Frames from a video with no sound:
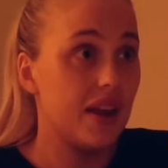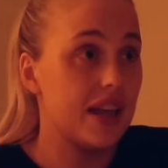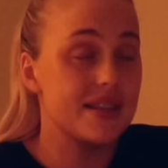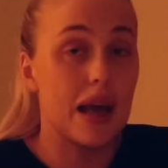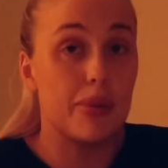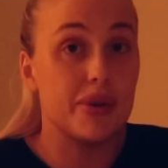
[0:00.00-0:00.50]

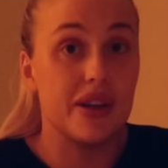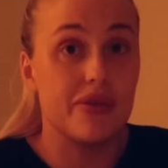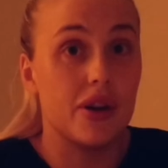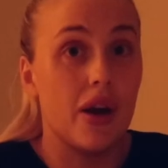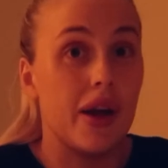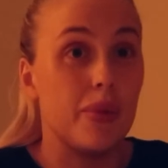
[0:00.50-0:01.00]
it's happened
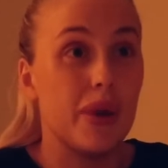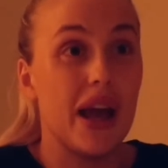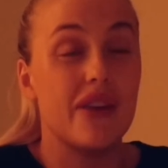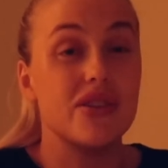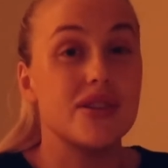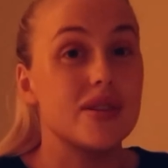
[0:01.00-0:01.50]
every night, and we
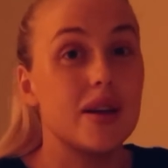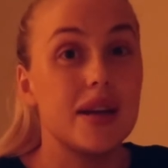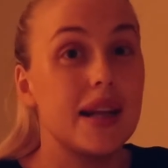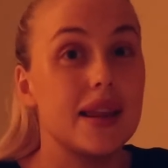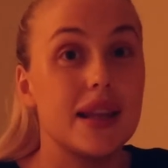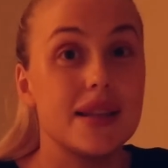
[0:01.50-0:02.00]
haven't done
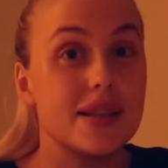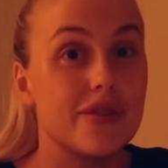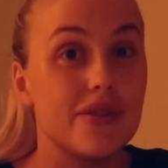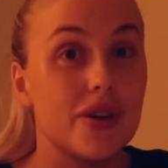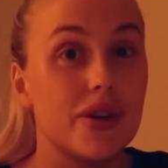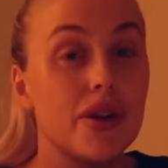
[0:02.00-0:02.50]
anything
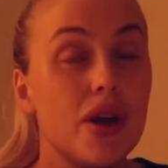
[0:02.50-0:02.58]
different.